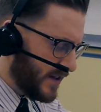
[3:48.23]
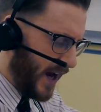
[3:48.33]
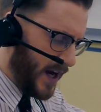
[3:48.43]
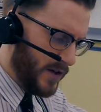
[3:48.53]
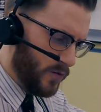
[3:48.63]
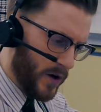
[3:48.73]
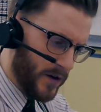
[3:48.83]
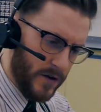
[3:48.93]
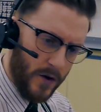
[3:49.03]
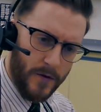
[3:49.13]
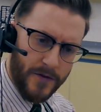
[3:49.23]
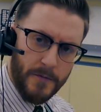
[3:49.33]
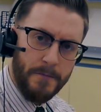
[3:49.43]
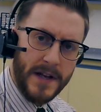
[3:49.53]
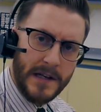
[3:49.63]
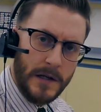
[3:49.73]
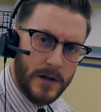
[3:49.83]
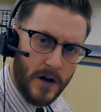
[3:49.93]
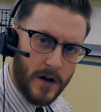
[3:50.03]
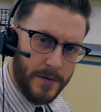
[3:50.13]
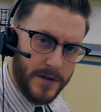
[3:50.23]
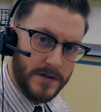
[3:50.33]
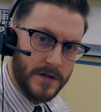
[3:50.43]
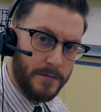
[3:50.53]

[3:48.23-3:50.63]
any one of the middle carbons.